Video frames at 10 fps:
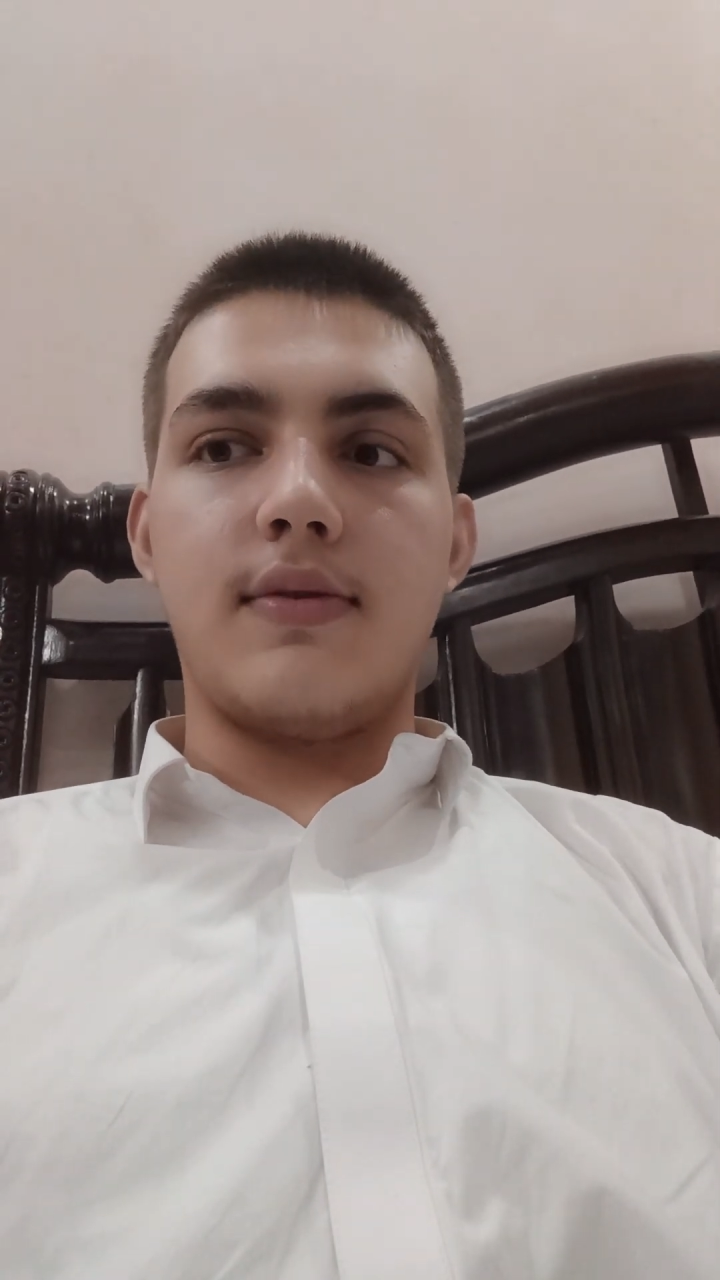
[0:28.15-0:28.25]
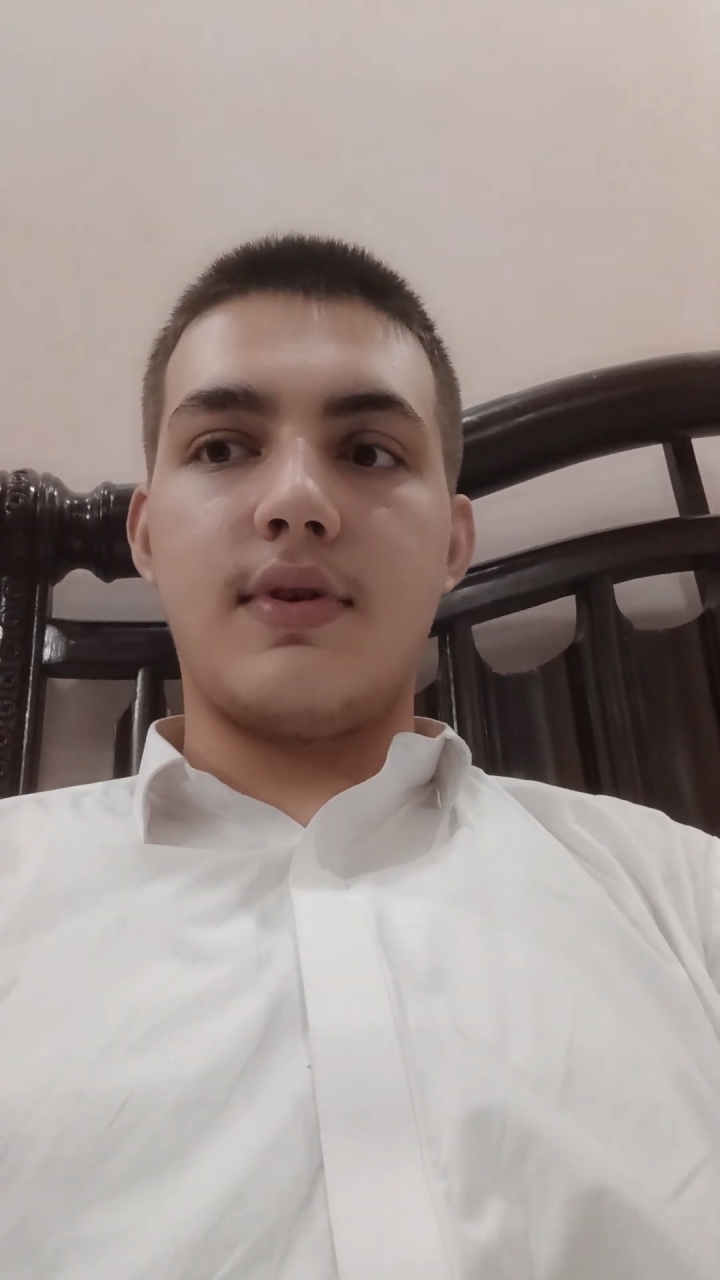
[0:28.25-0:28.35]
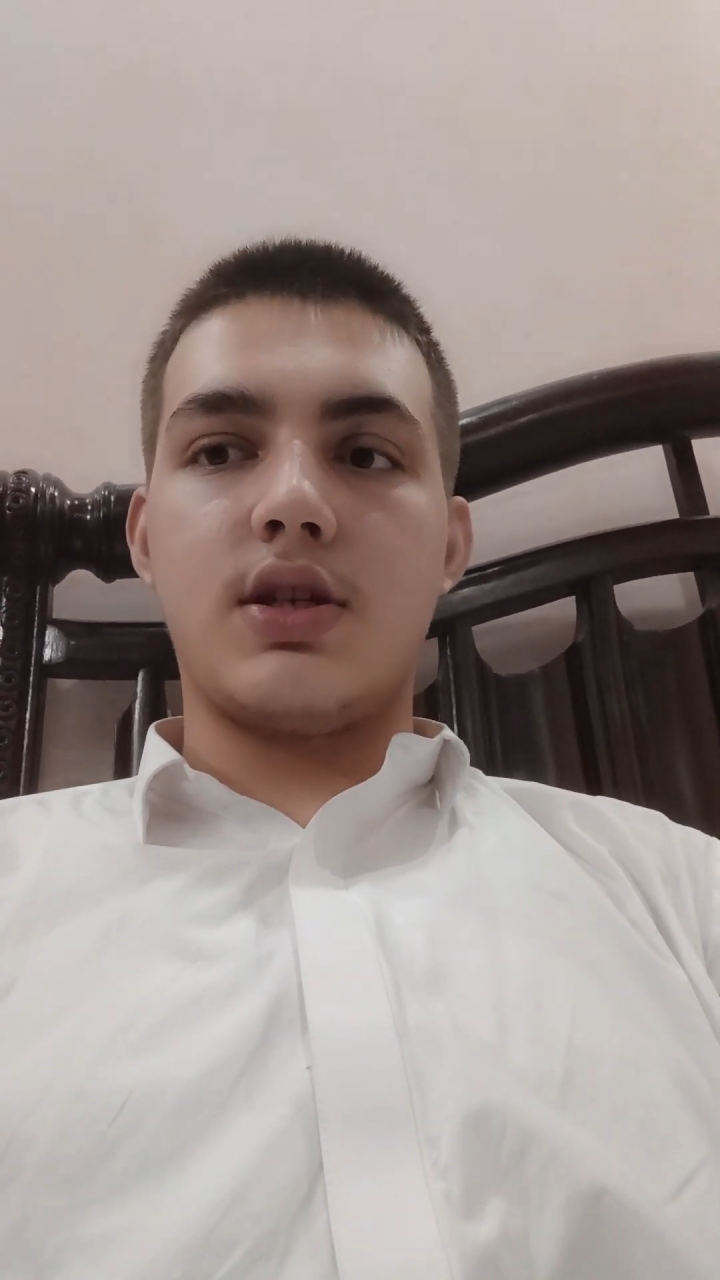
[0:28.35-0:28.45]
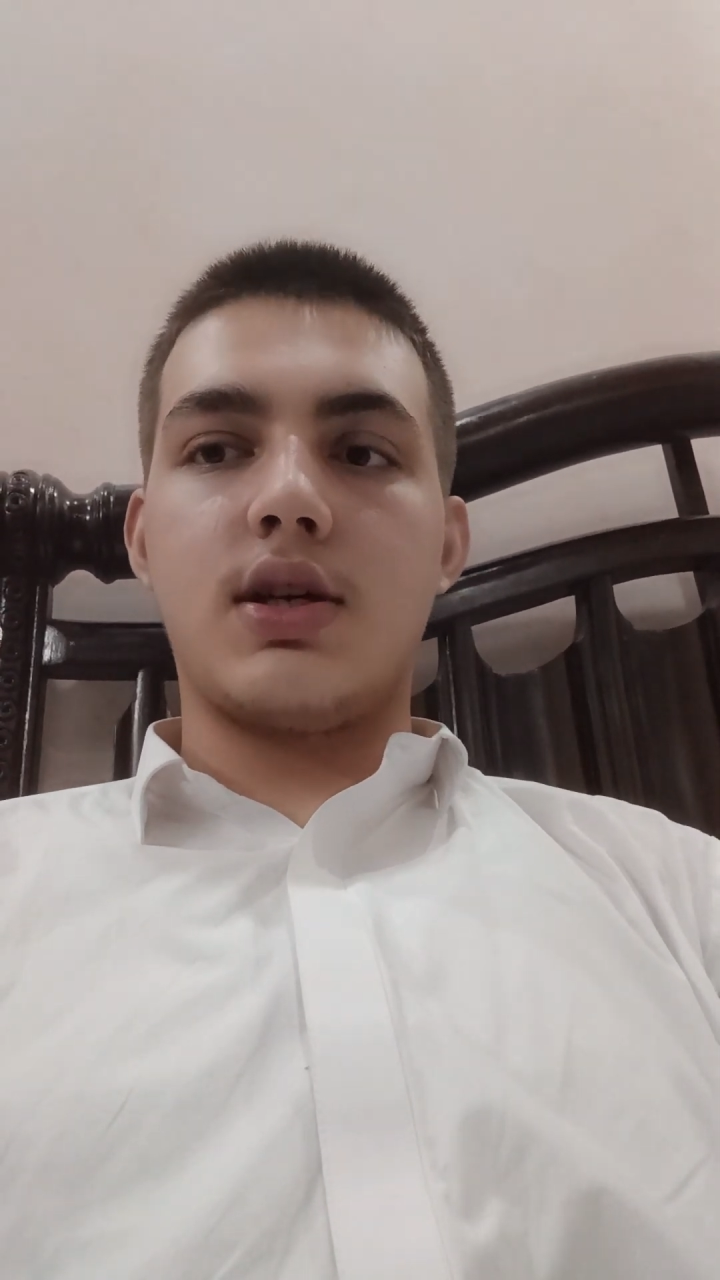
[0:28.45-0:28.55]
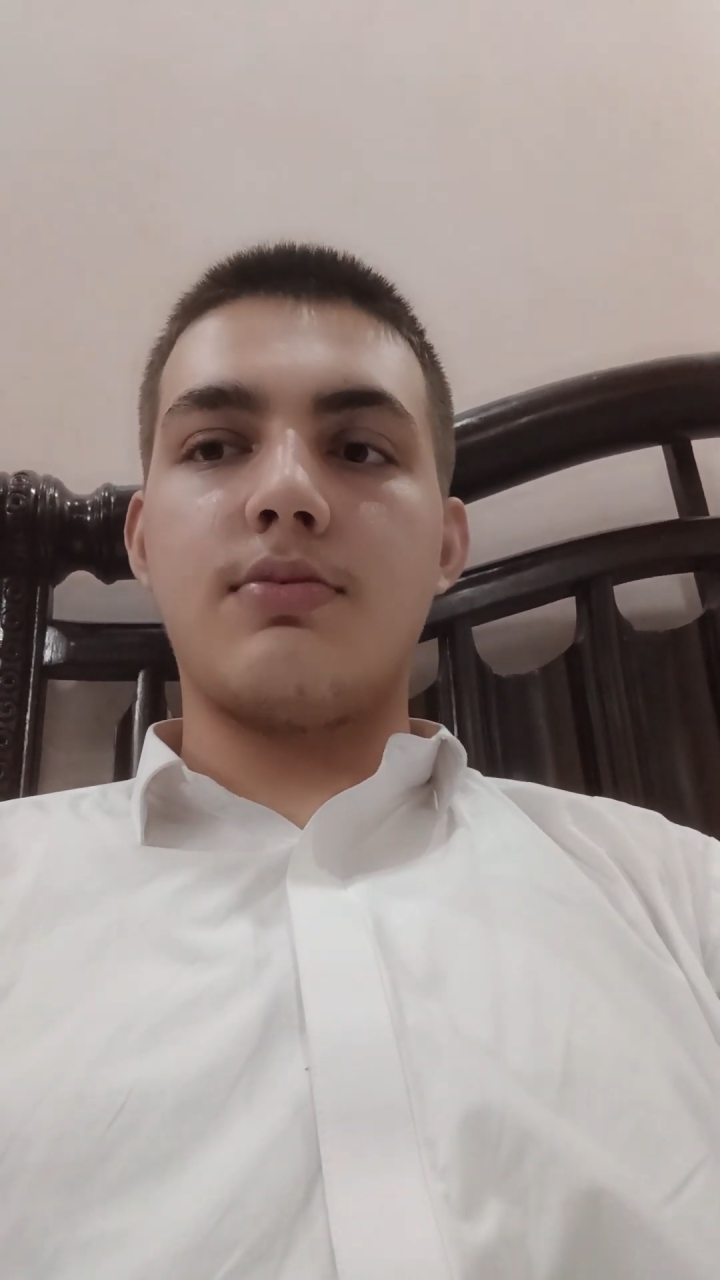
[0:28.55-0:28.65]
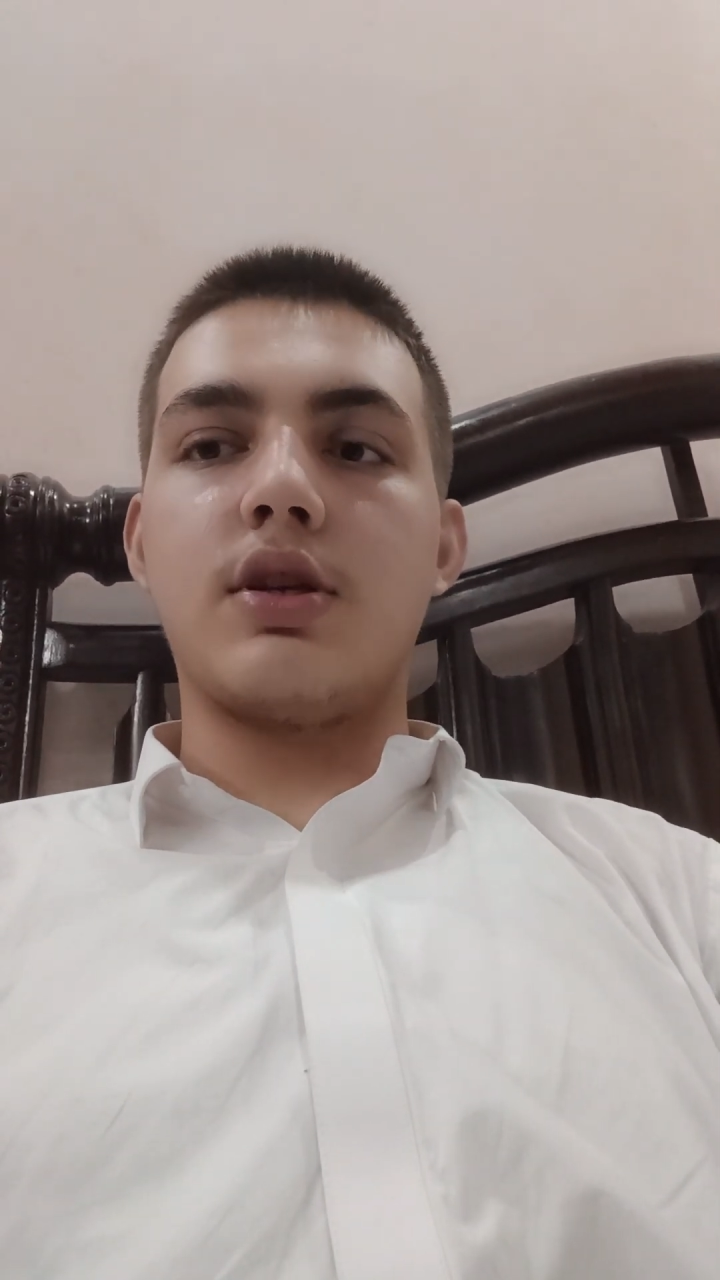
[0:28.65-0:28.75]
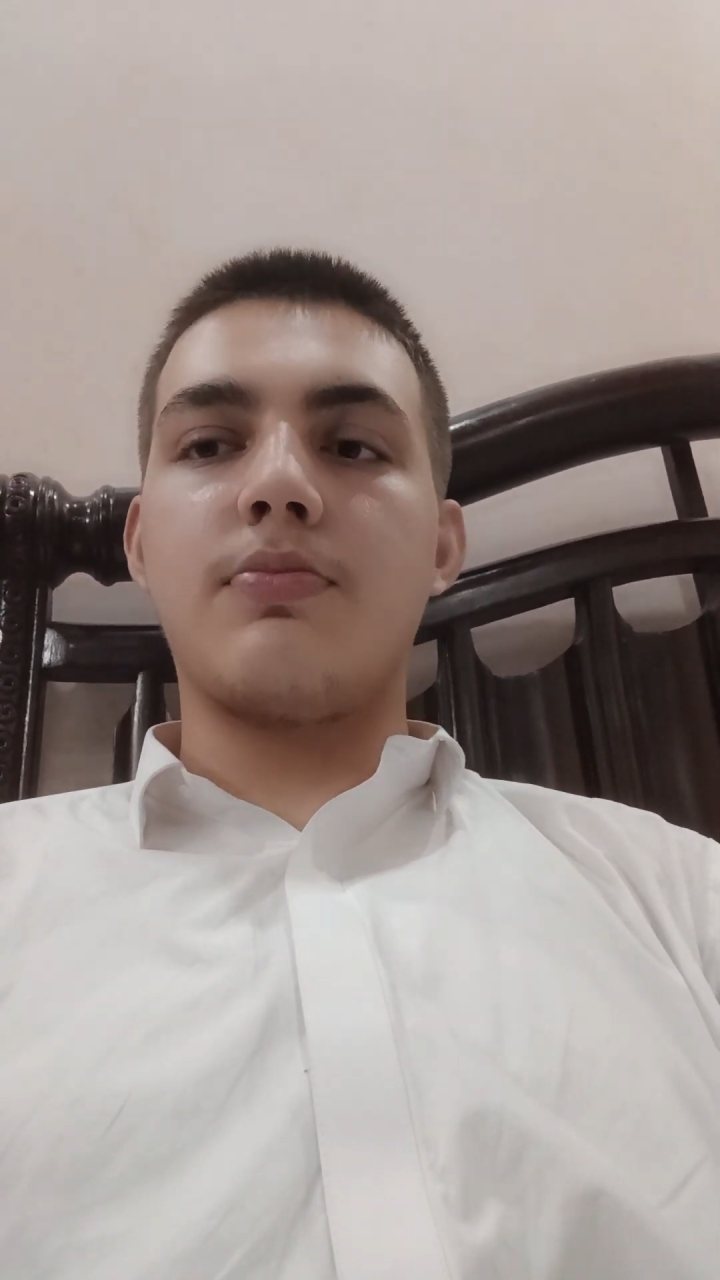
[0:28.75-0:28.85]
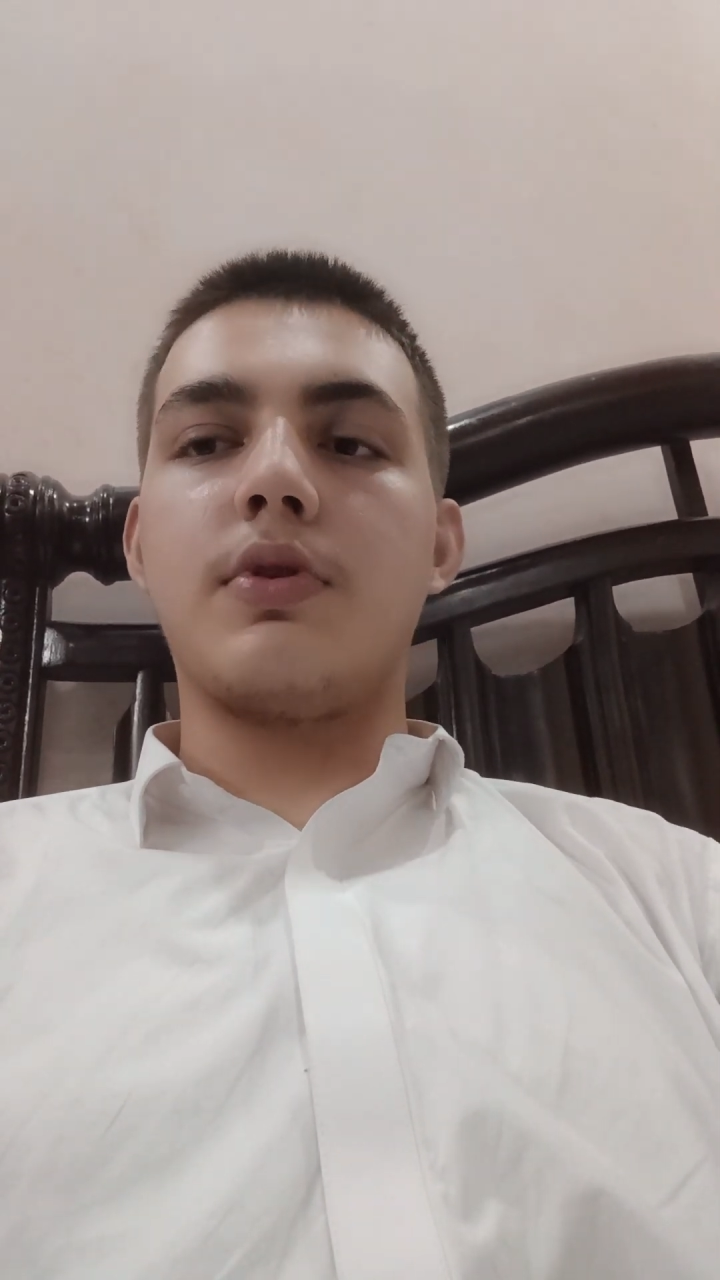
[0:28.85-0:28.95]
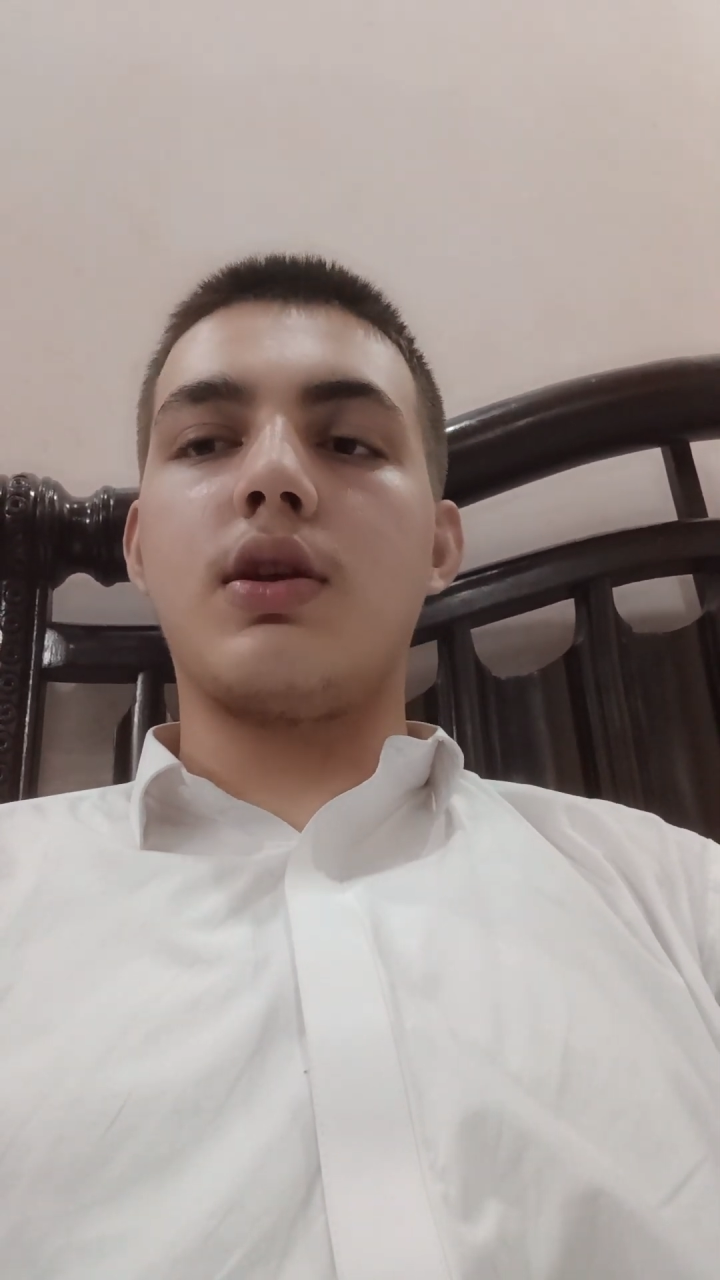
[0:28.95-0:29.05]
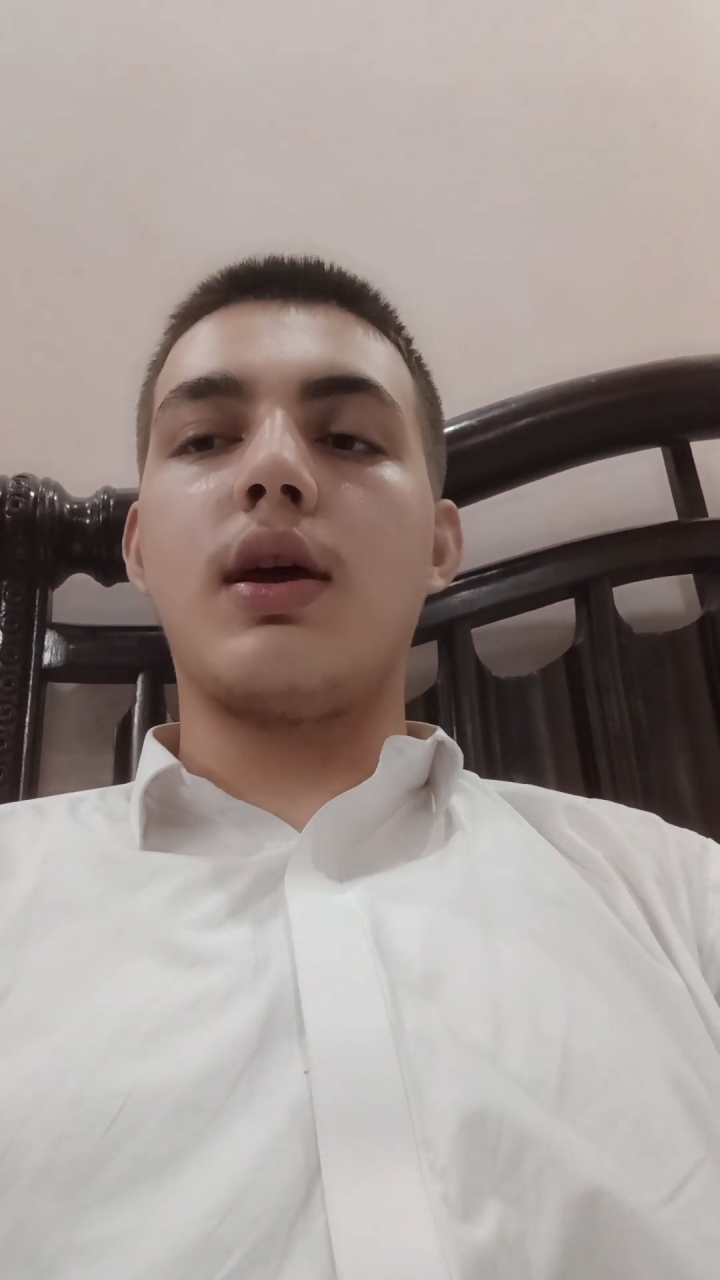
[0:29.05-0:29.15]
which comes
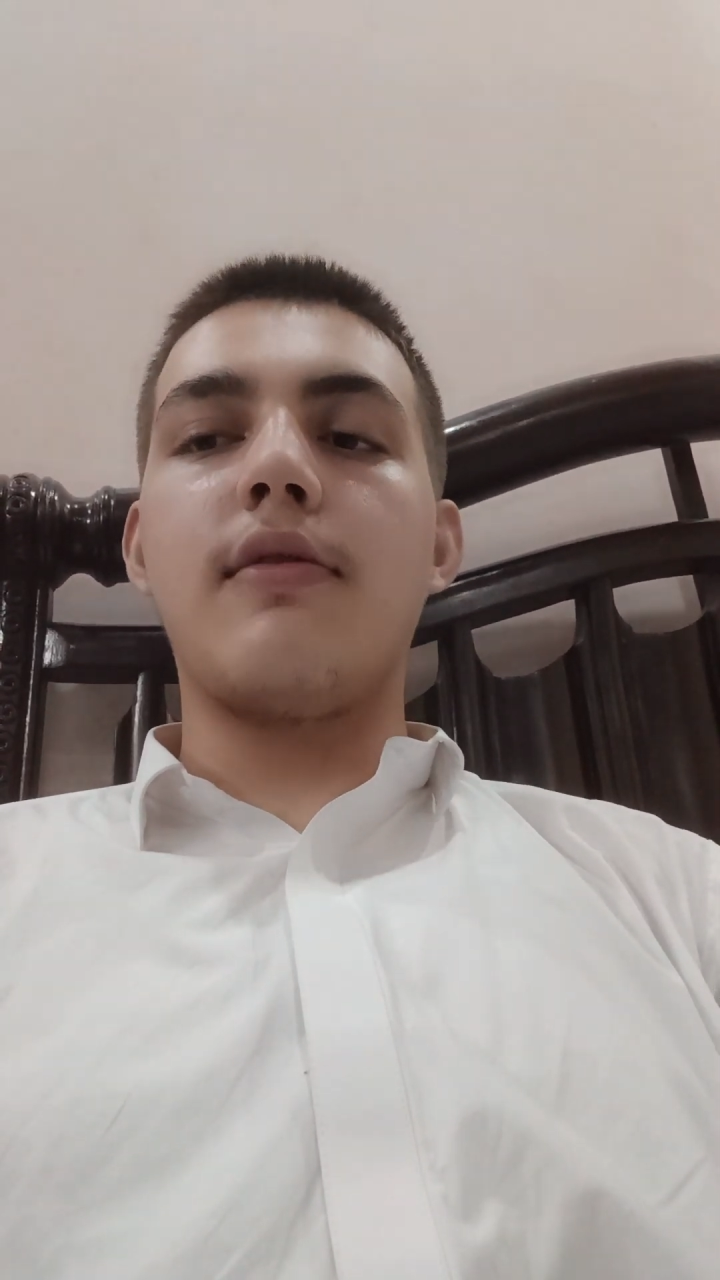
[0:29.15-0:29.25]
up in